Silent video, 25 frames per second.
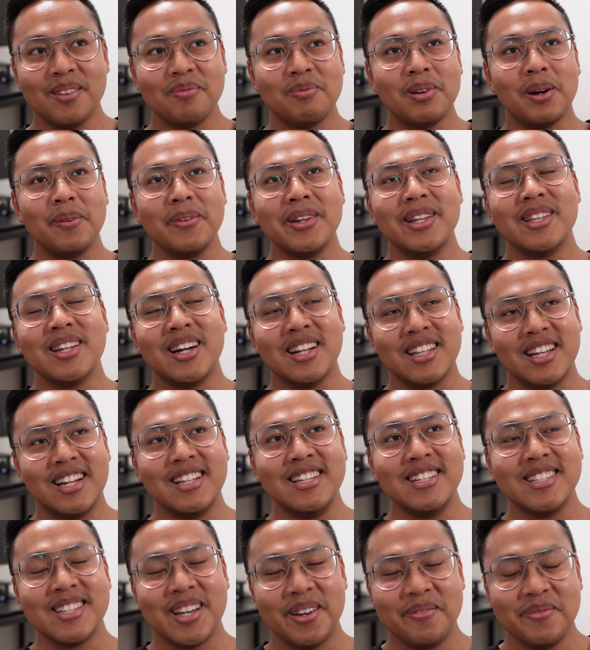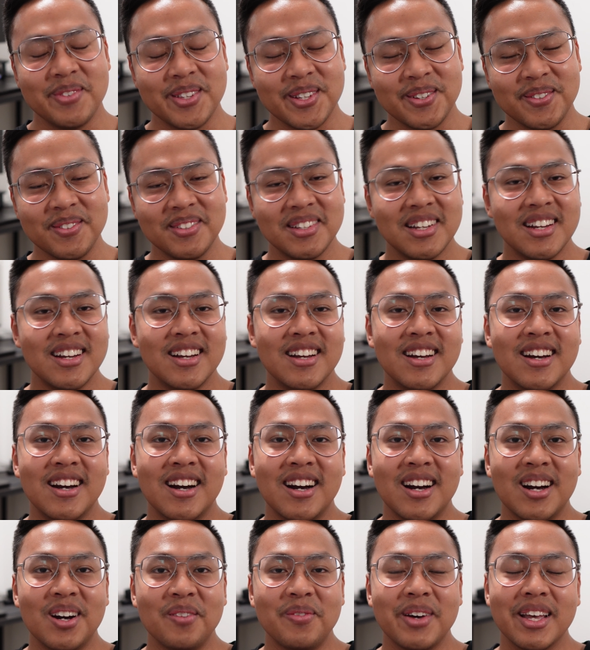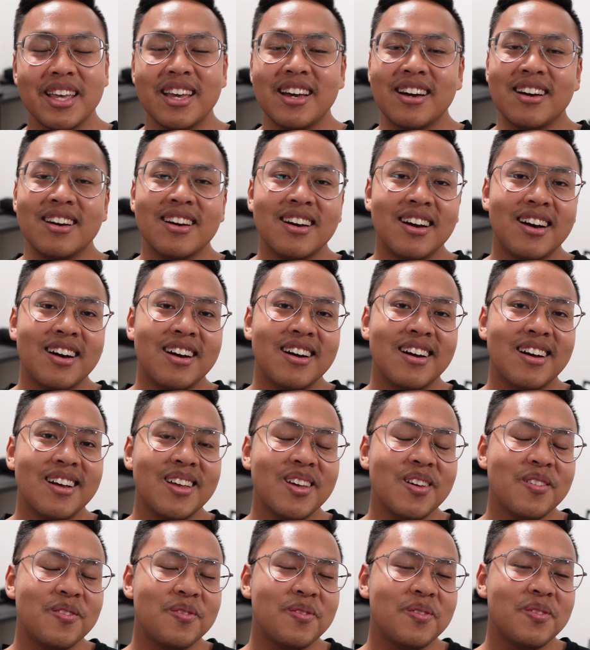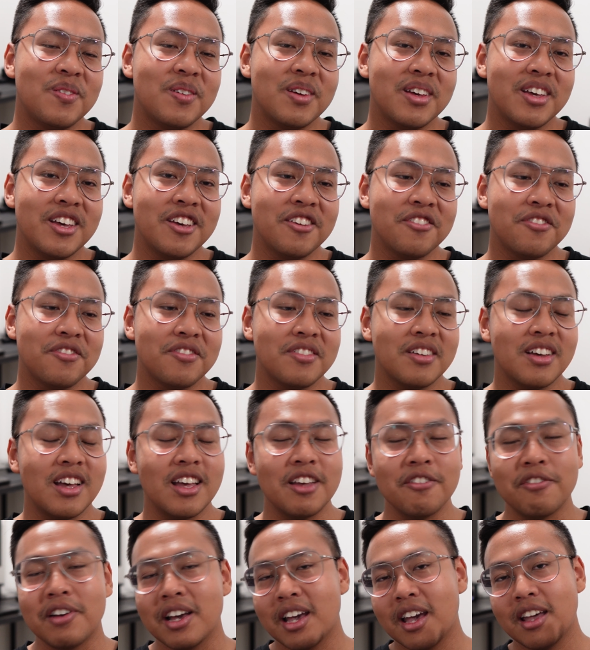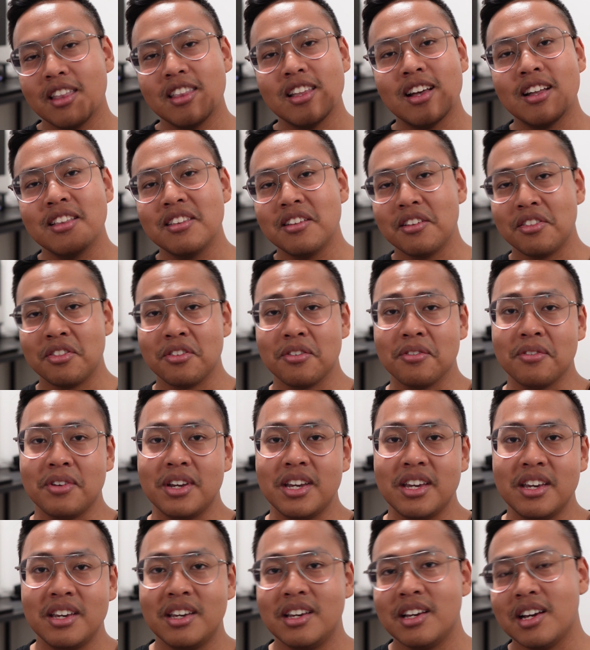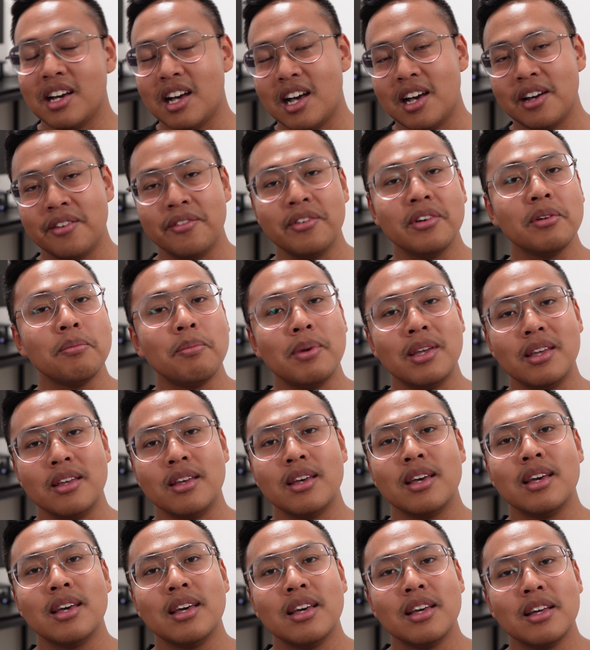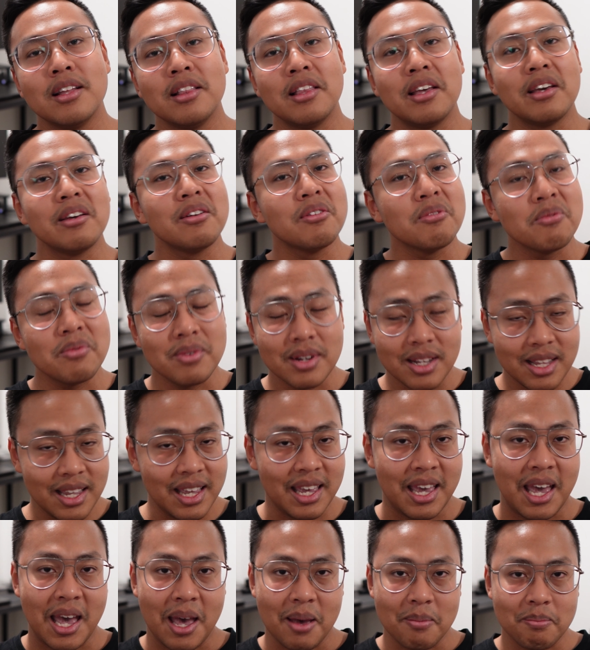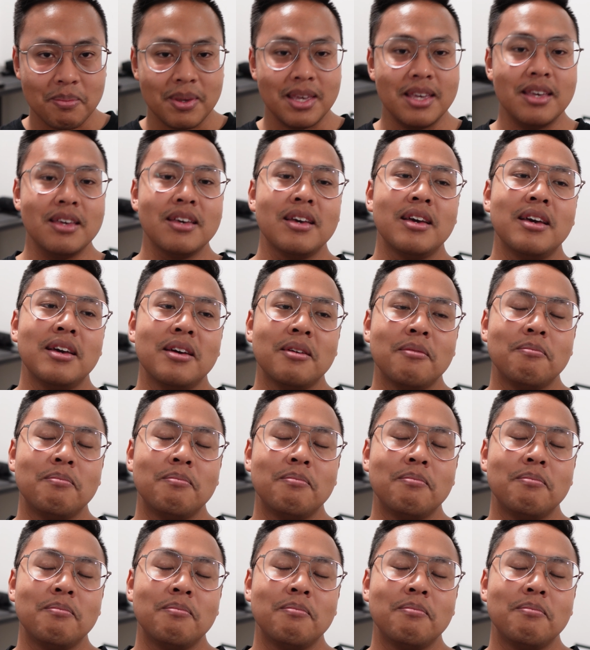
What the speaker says: probably not anytime soon. But yeah, if I get under 3, I will be like really happy.